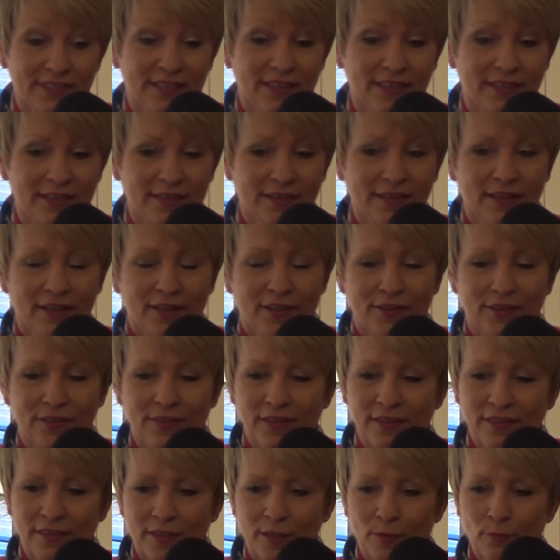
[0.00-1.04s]
I think the
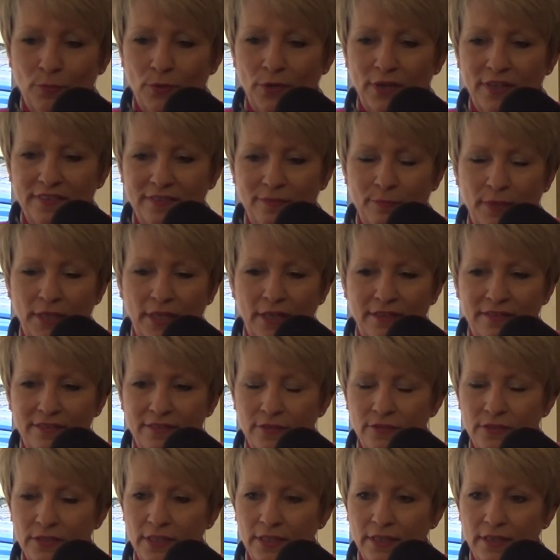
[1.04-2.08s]
thing that impressed me as
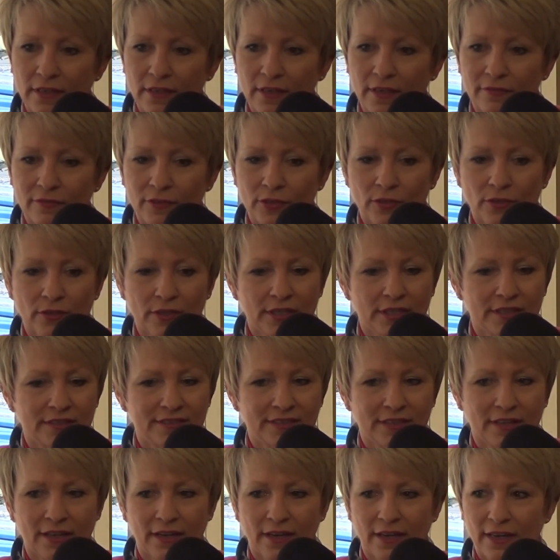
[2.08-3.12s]
Lieutenant Governor
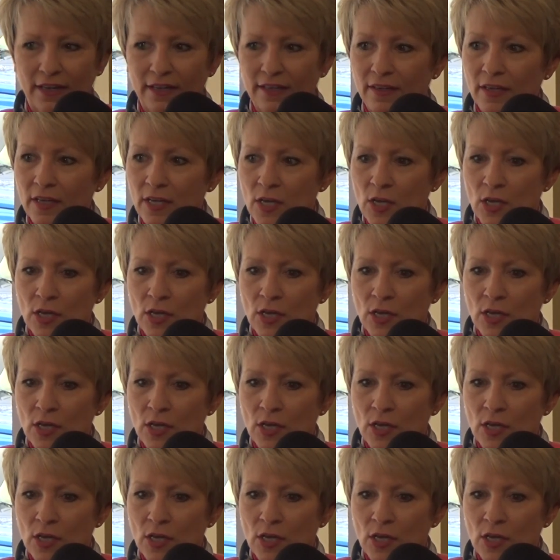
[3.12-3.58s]
is I